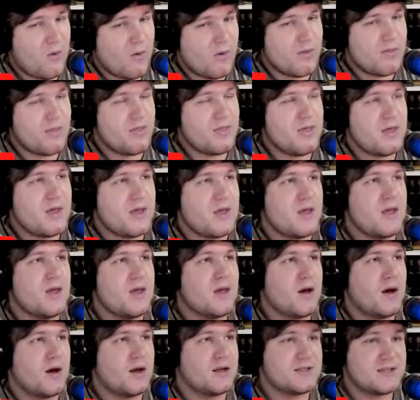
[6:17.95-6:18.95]
on
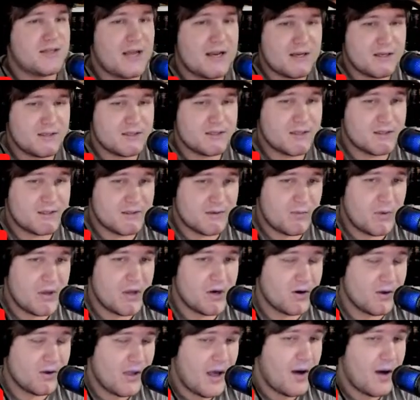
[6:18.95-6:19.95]
the uh, sentences of
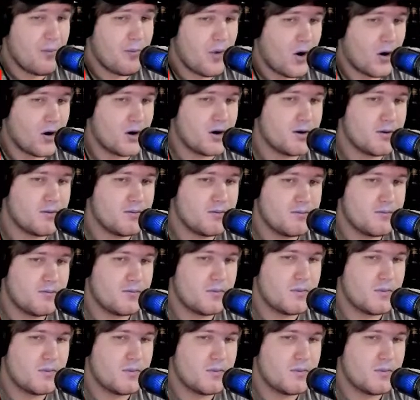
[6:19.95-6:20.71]
Peter Lombard,